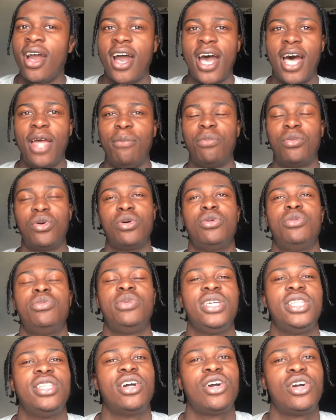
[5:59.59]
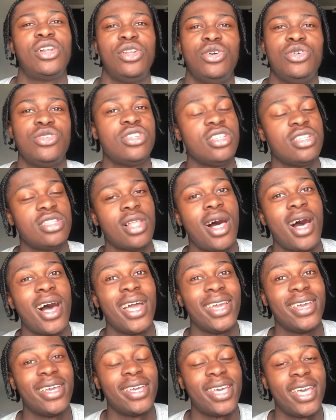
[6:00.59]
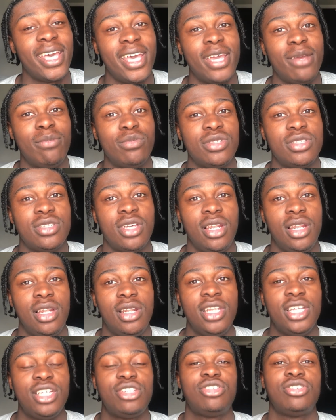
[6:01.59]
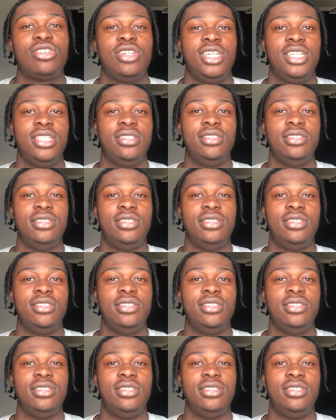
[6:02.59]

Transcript: and probably the closest I came to literally